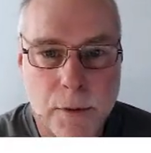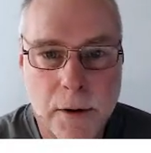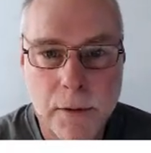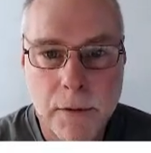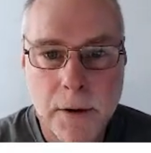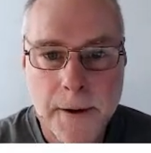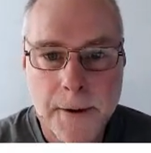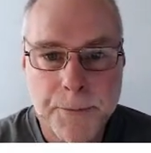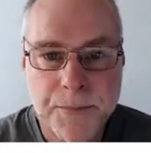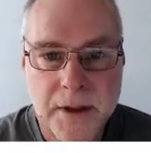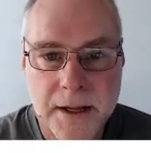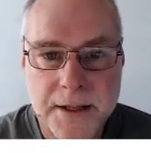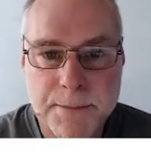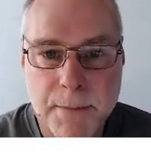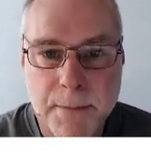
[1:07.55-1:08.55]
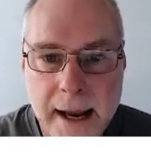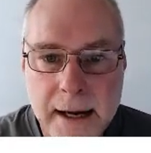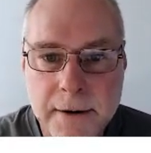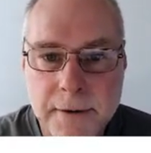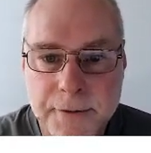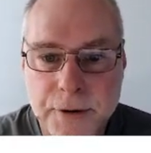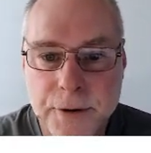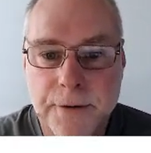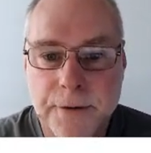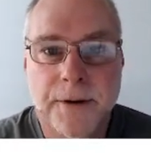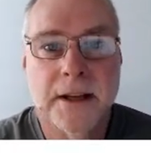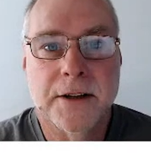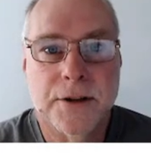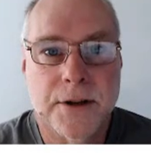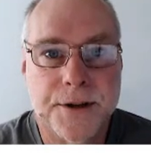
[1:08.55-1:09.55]
Well, its main two
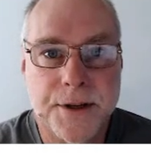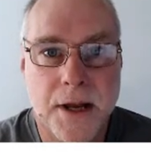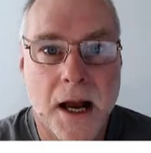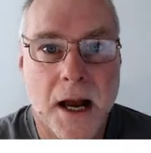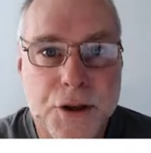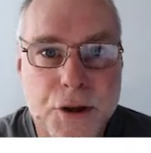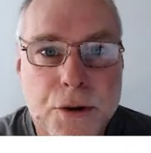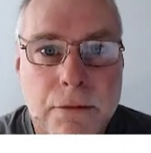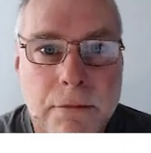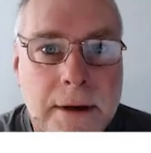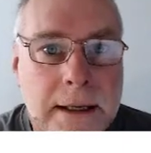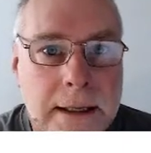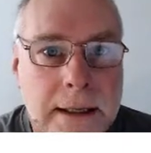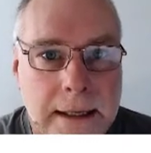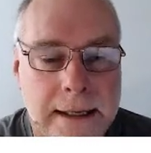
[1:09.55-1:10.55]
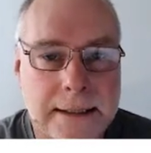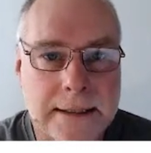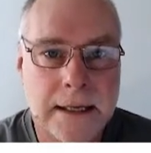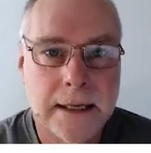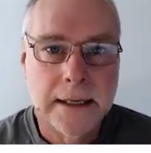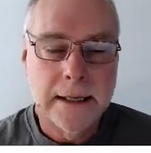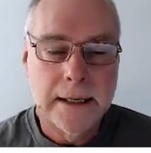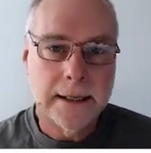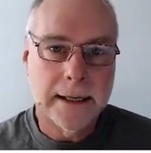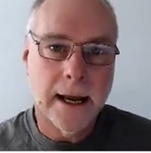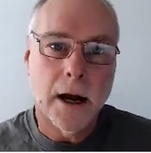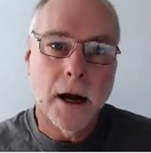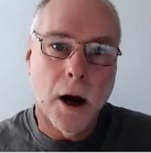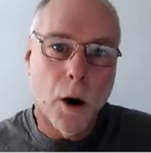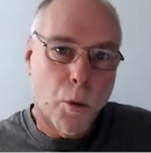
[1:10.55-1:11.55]
features are two relays.
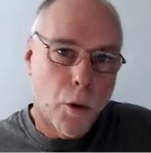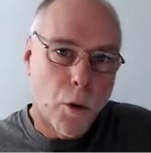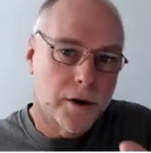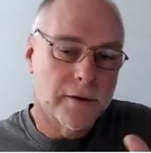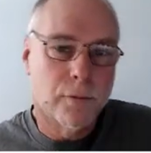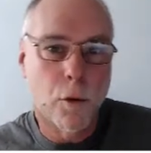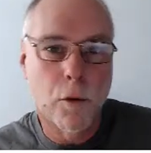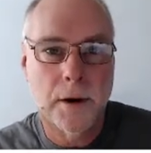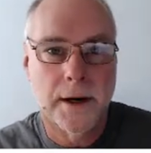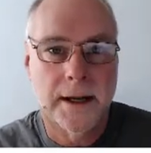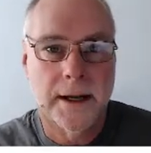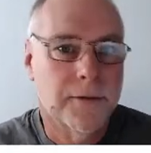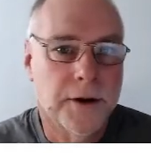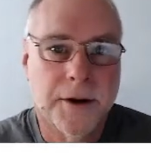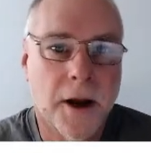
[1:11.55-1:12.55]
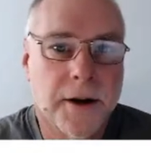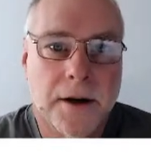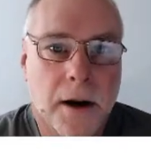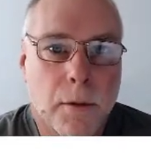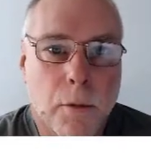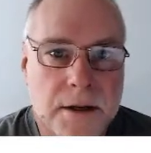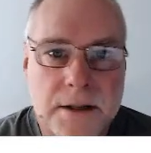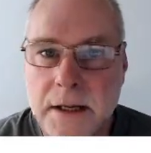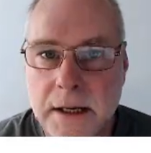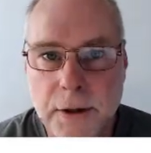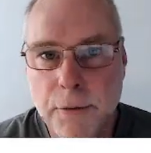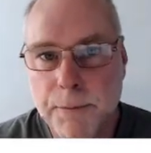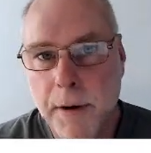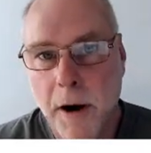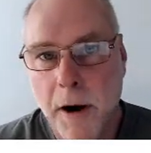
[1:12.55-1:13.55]
Now, a word of warning, if you don't know what a
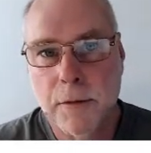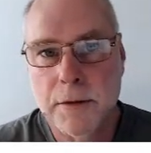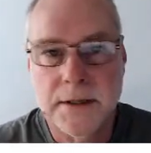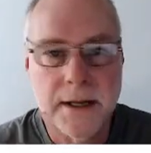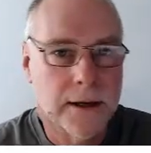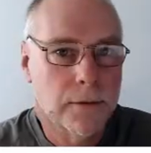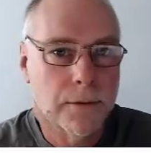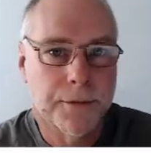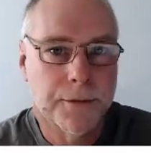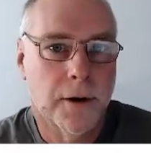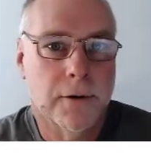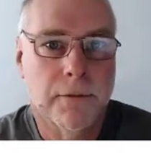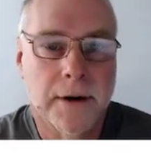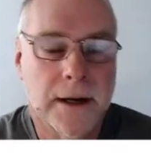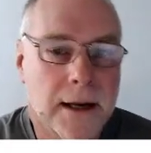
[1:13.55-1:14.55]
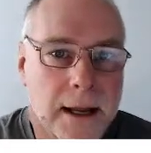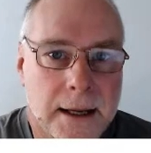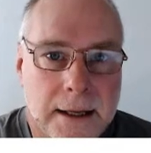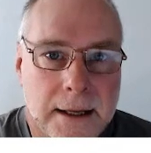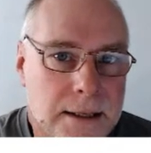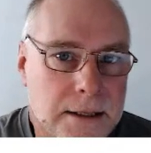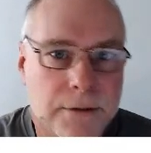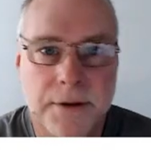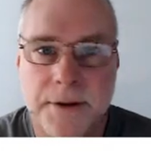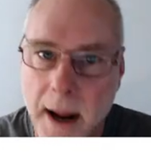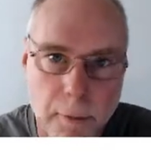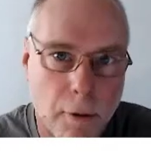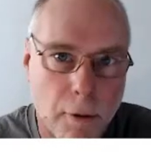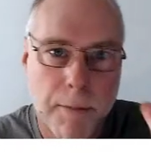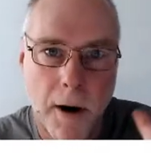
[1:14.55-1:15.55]
single pole, single throw relay is, or a
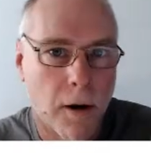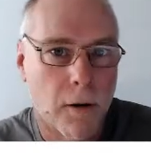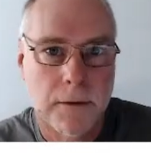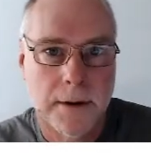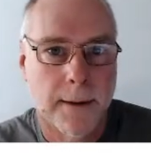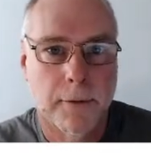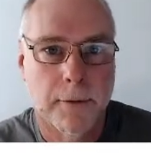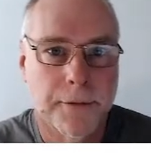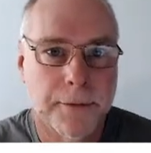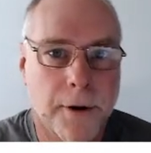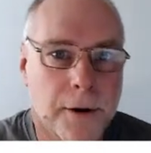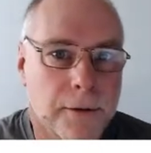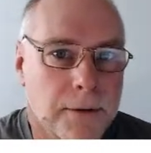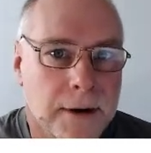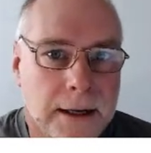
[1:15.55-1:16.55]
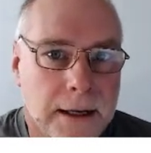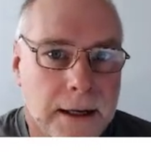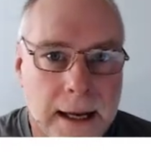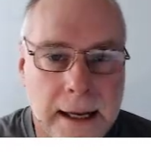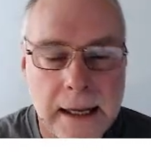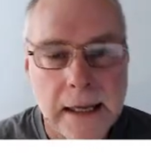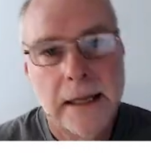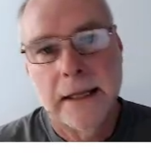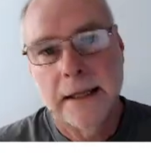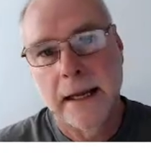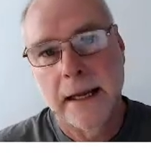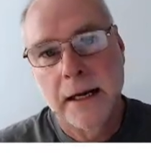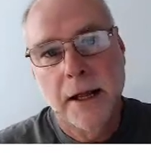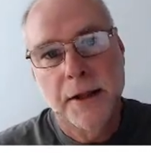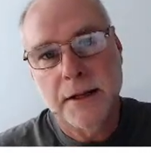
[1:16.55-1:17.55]
double pole, double throw relay,
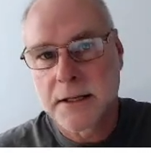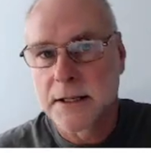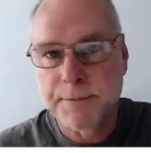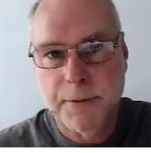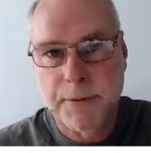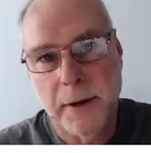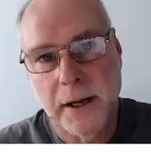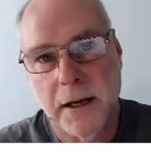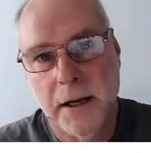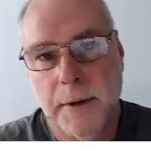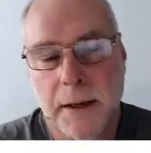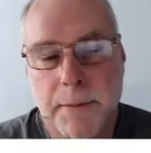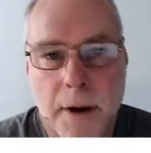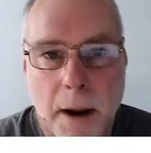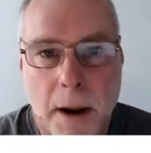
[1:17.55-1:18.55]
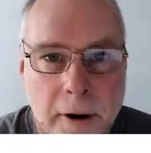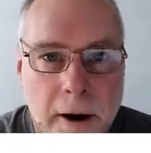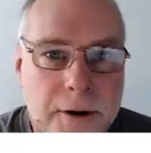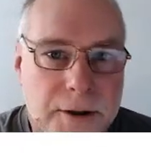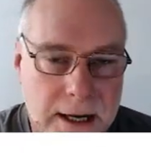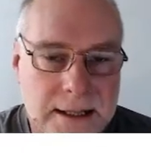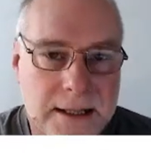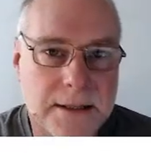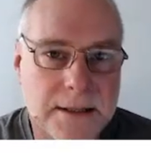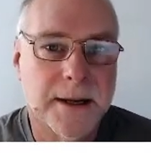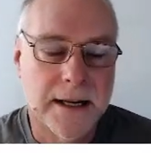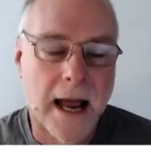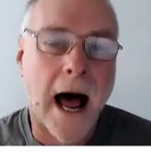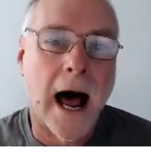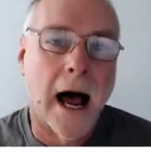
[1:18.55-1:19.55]
then this is probably going to be a project that's a
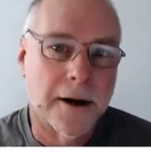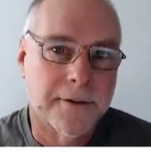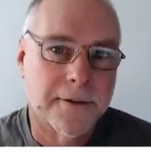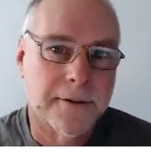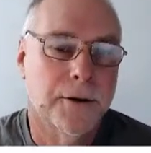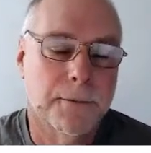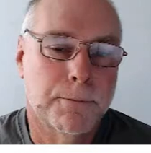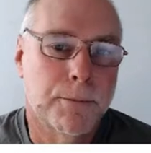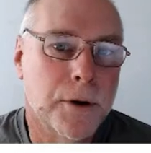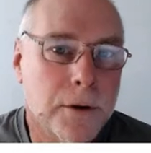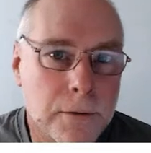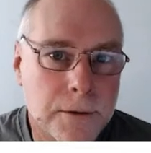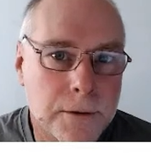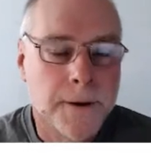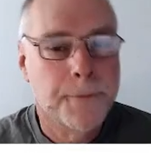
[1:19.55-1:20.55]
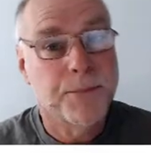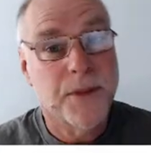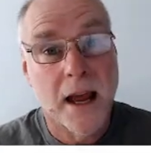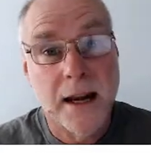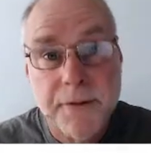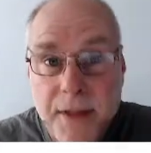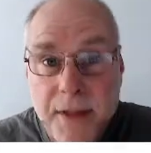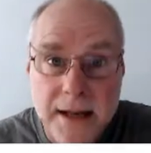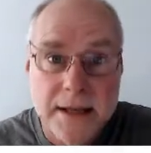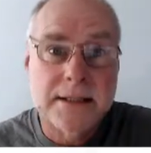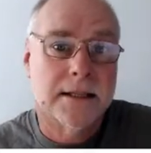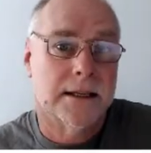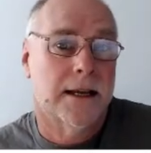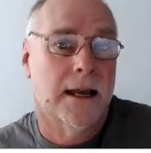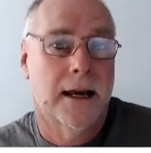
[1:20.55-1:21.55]
bit hard for you to build. And if that
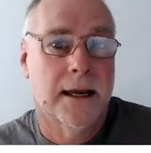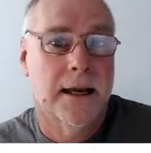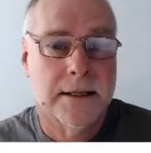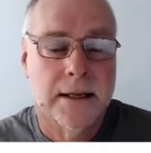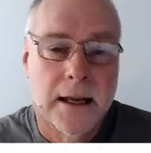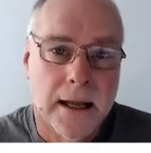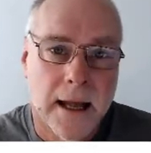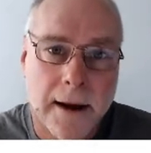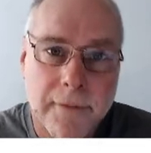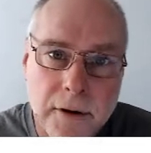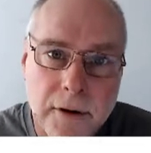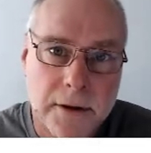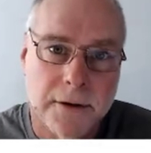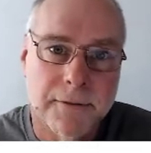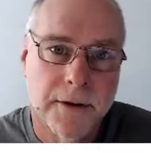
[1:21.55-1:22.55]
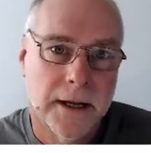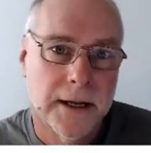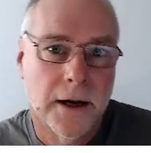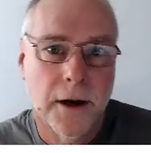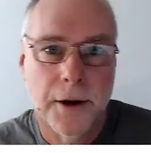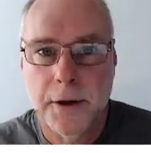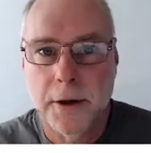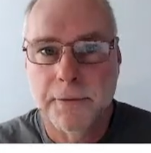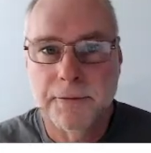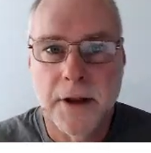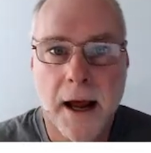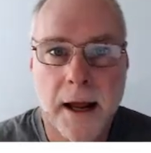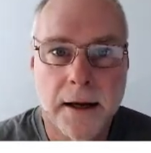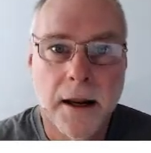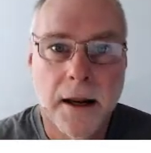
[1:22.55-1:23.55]
is the case, have a look at the video that I've
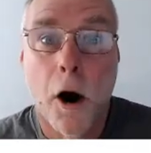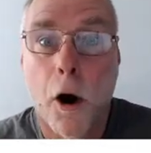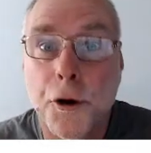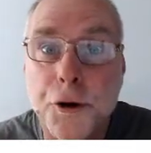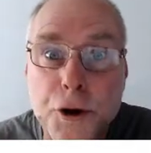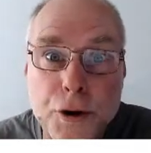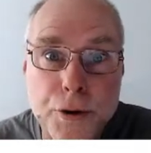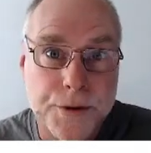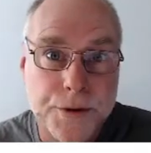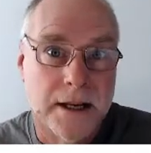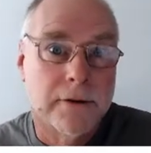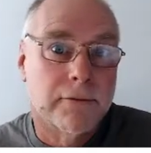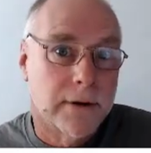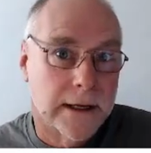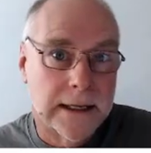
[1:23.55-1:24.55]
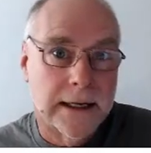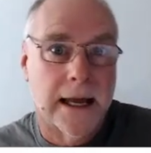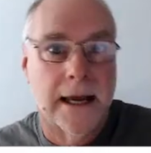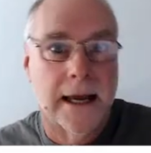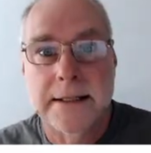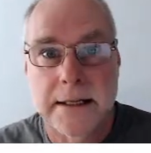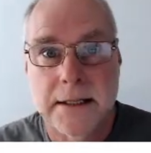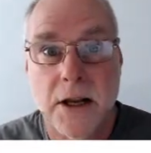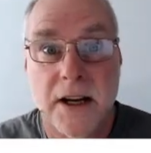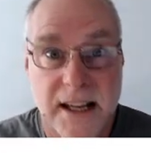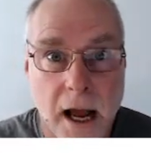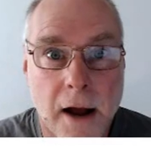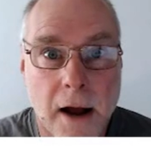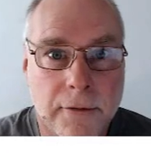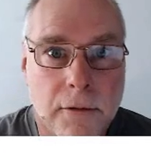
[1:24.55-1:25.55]
done on using relays, because I
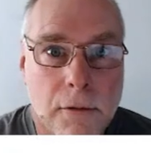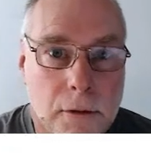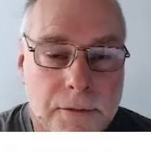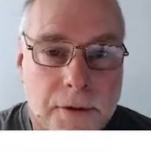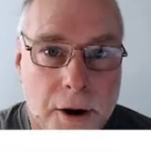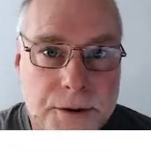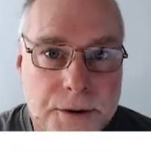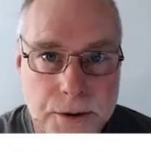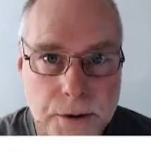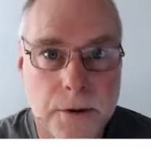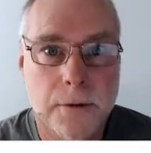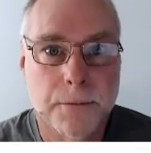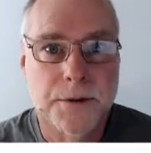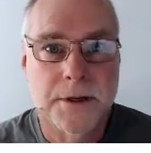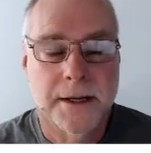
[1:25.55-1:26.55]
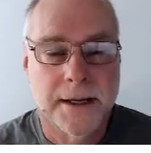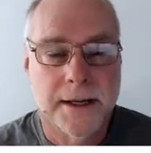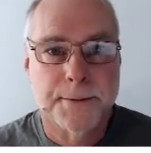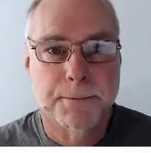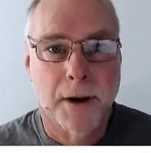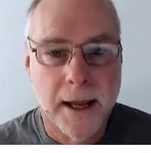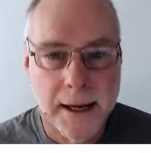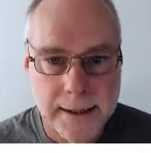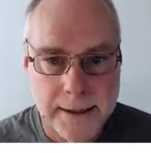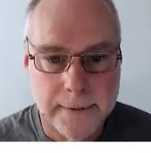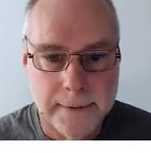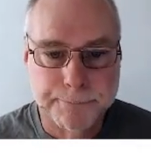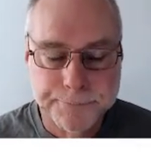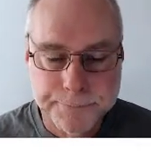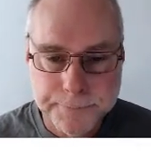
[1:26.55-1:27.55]
cover all of those terms and explain them.